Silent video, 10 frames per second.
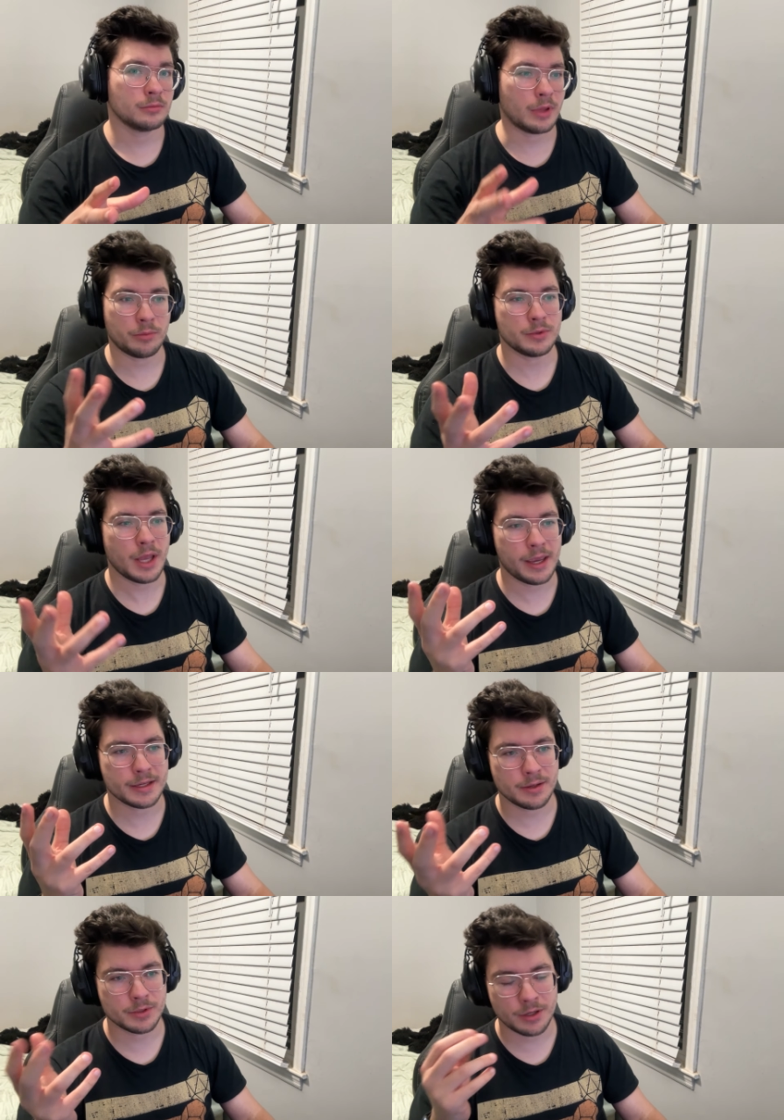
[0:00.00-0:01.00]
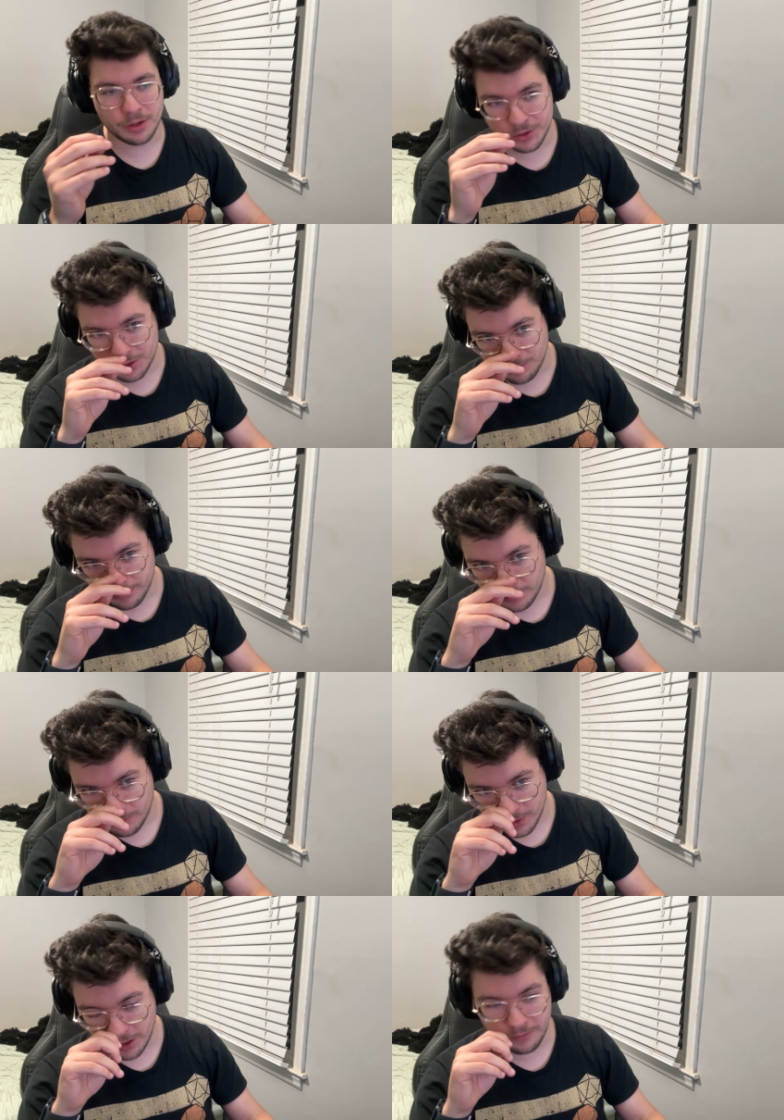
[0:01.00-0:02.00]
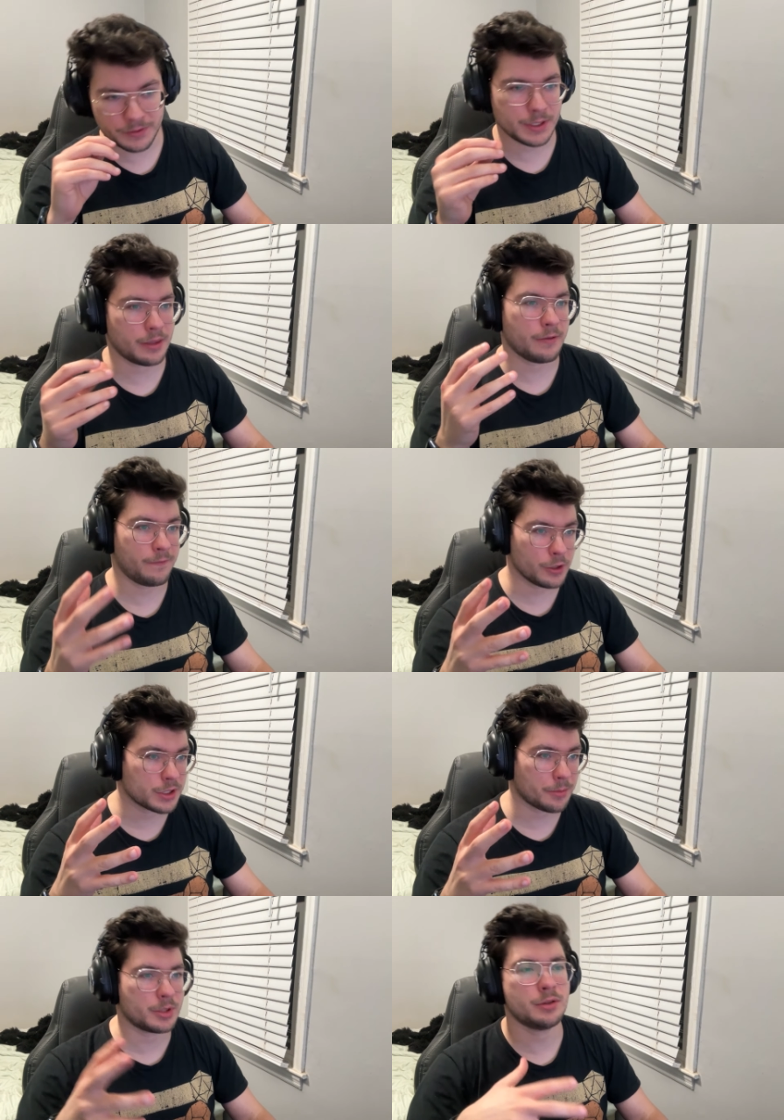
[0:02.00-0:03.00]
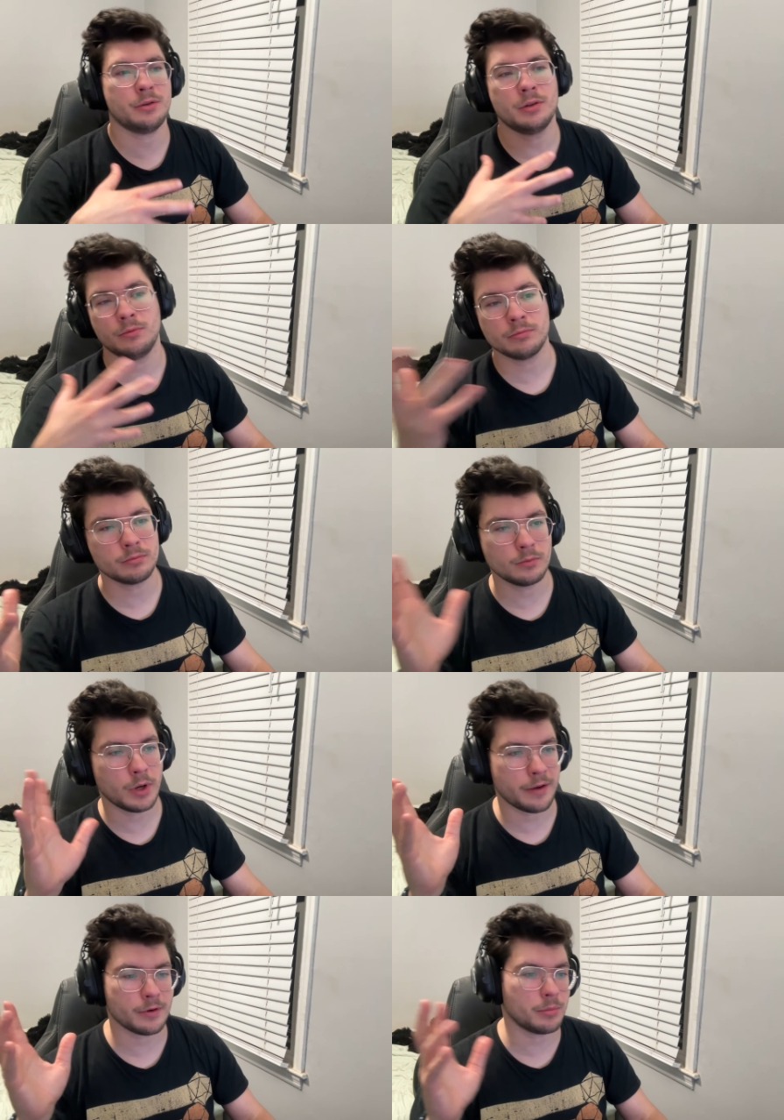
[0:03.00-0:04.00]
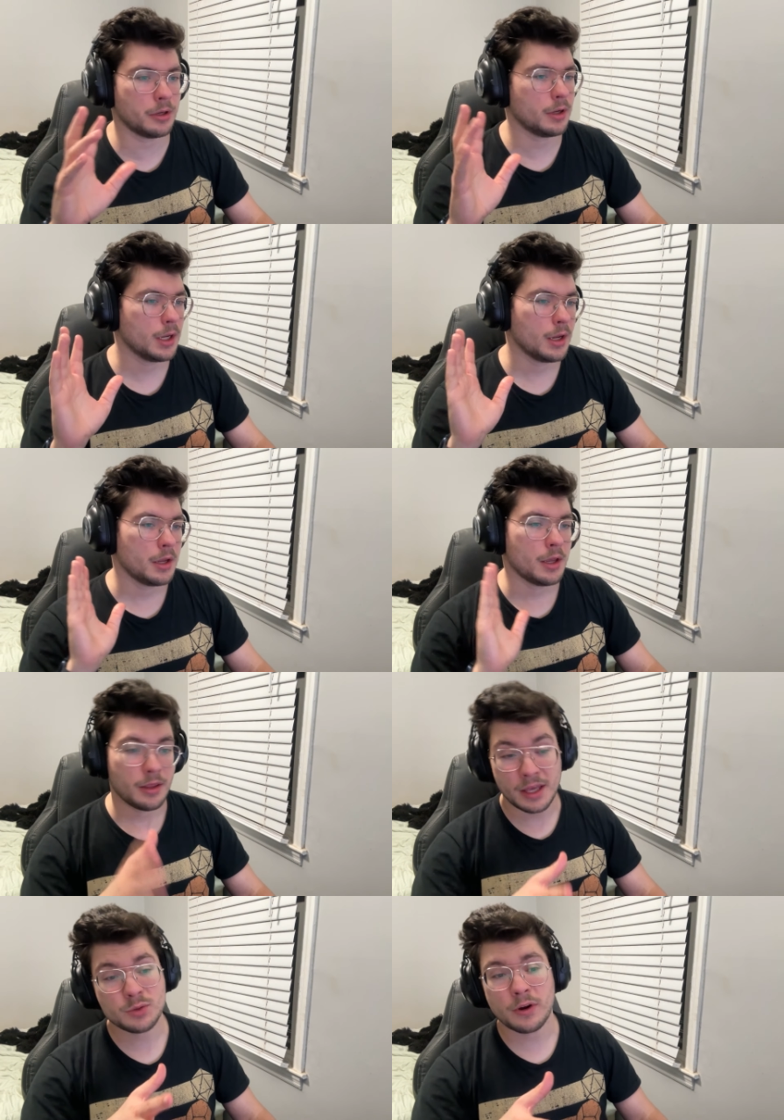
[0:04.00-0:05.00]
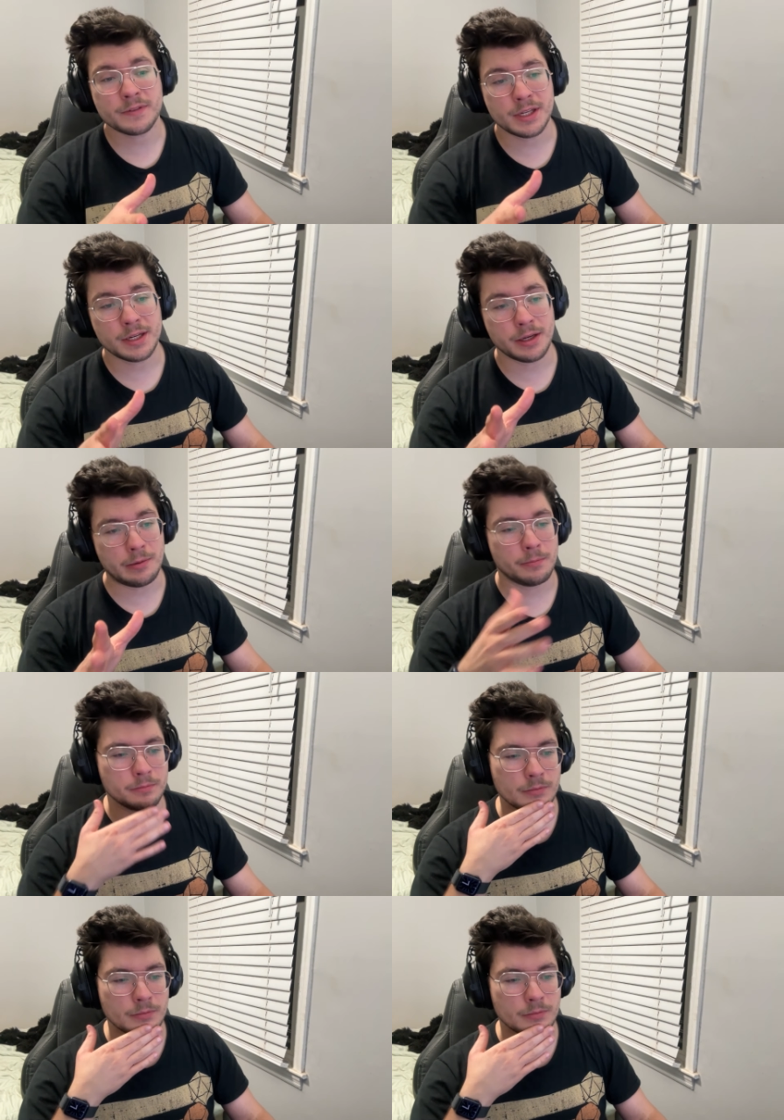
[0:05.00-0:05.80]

that I guess that was on YouTube. I don't know if it's like the first episode or whatever, but that's where I've seen him.